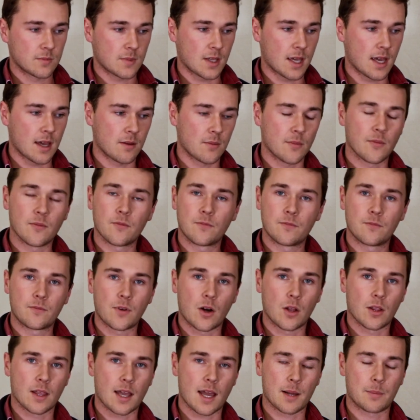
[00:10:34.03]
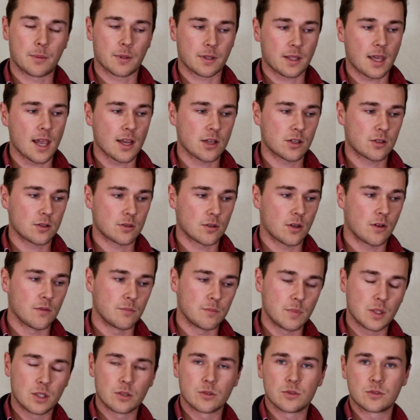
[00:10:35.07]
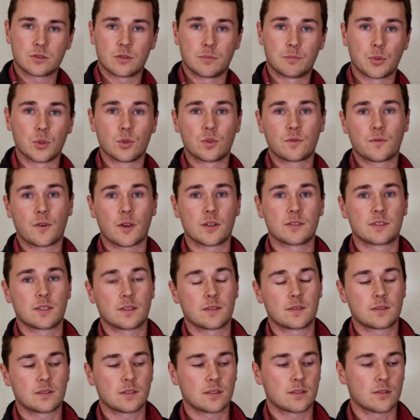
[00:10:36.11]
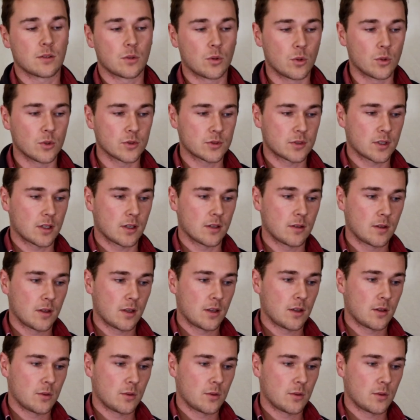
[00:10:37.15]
foliar application of minerals to boost photosynthesis also